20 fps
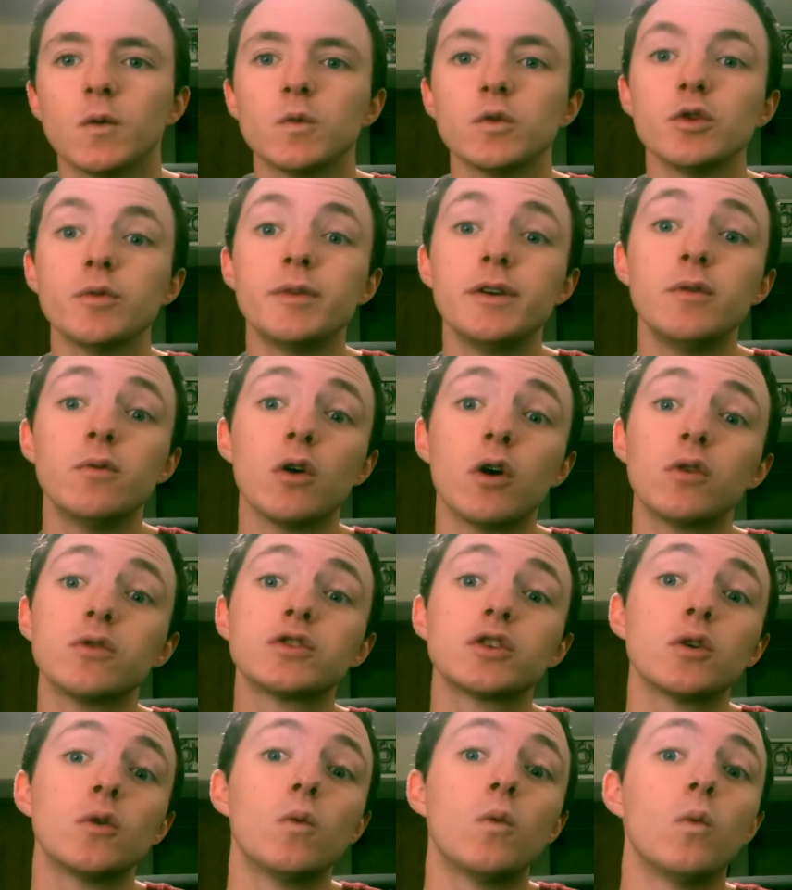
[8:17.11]
Ruby
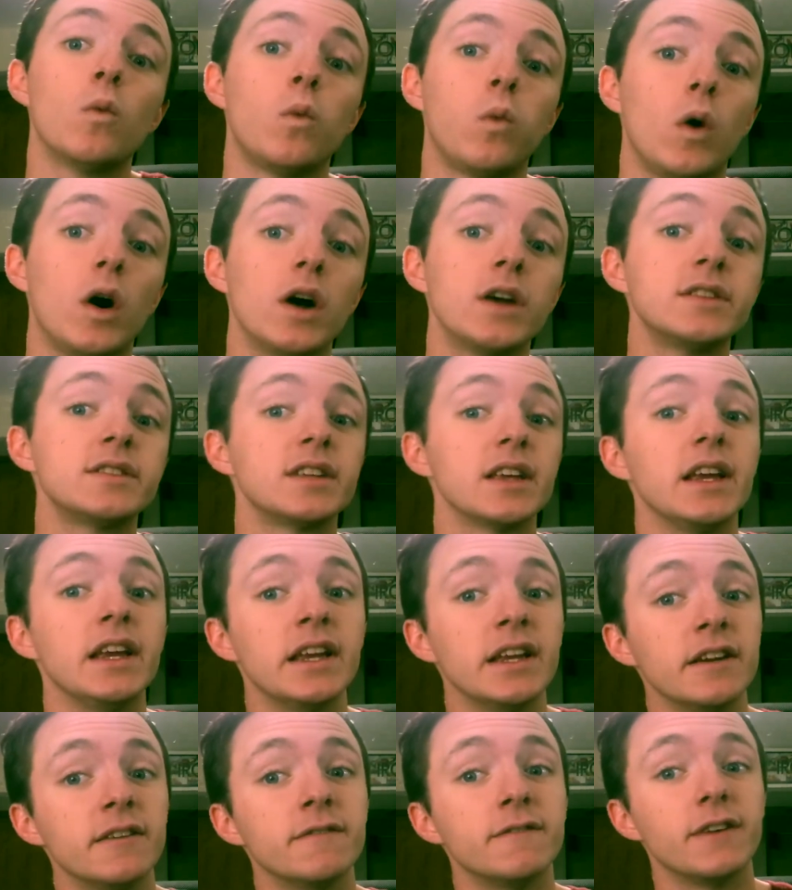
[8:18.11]
Rose was
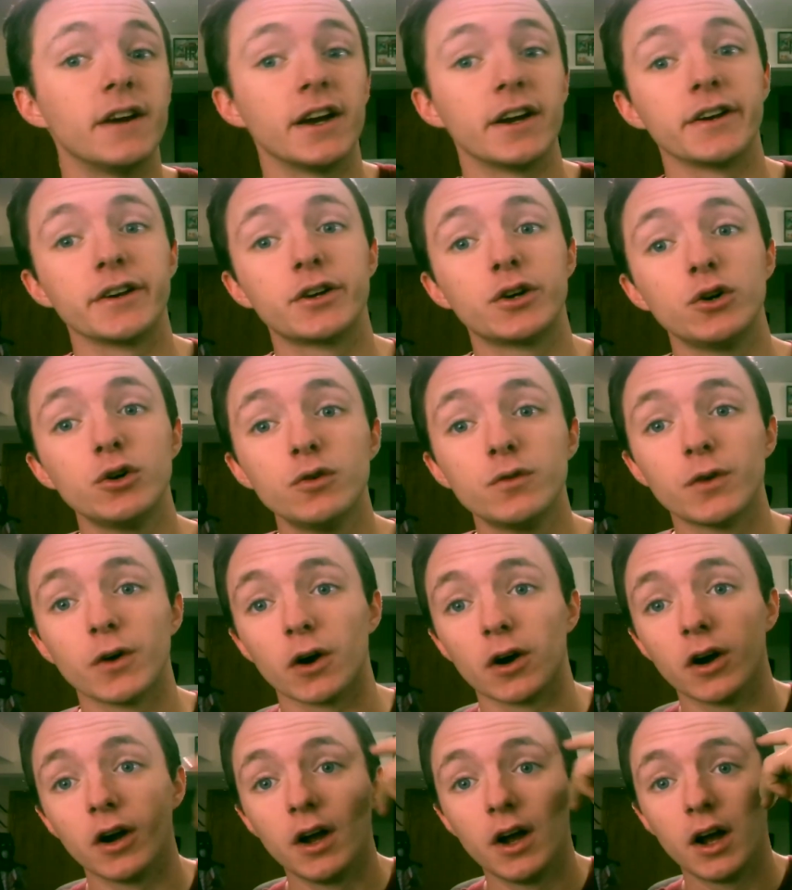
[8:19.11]
in
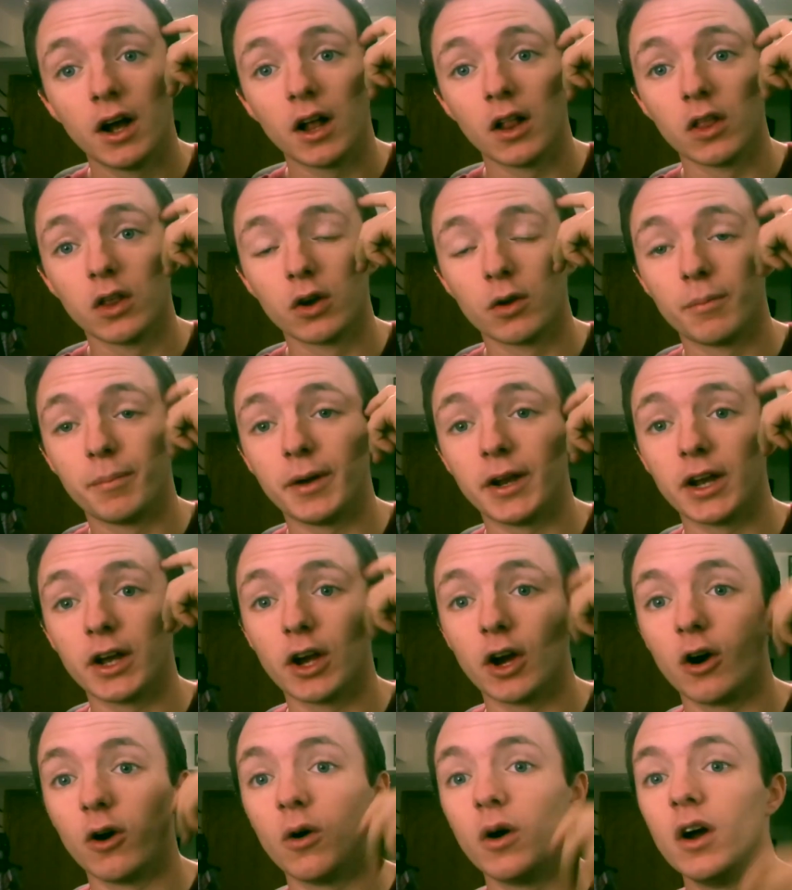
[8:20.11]
Vancouver a little bit
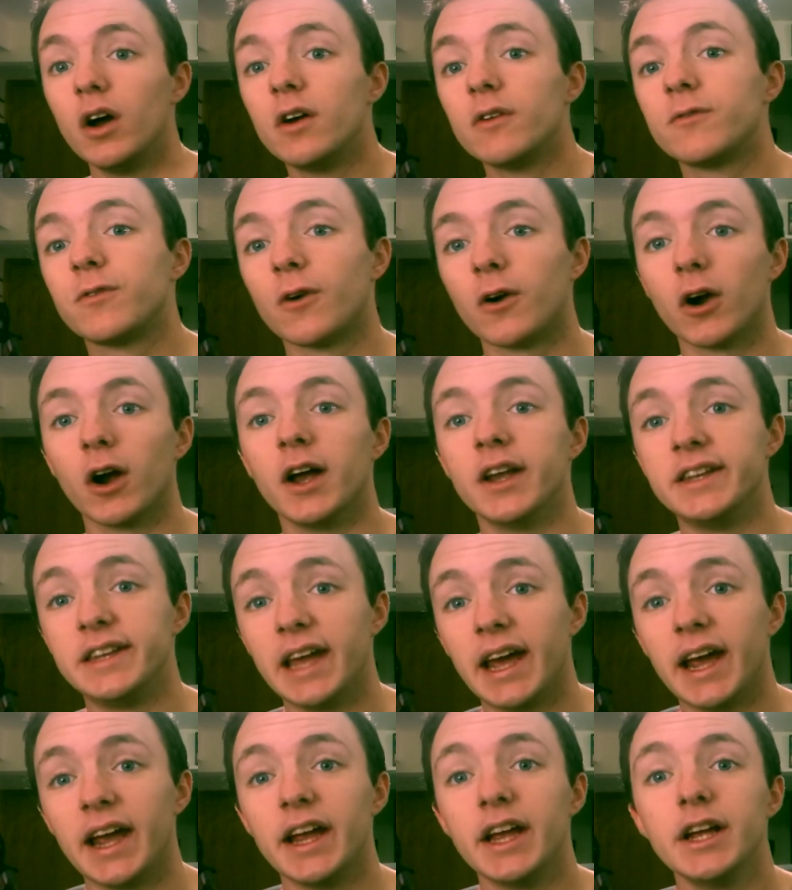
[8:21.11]
ago for a
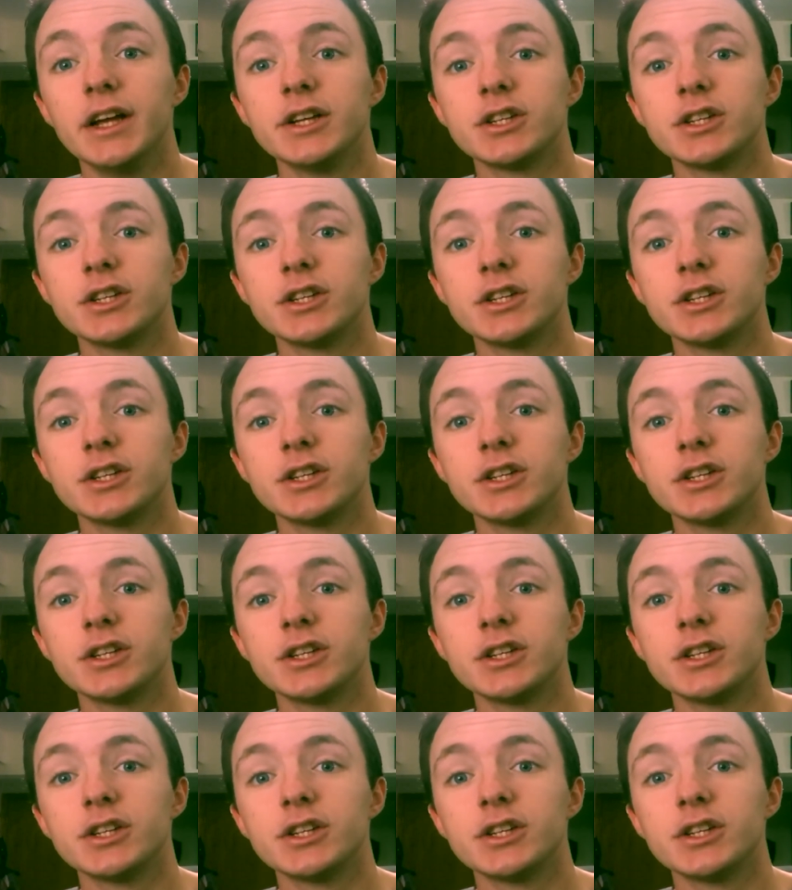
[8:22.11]
day.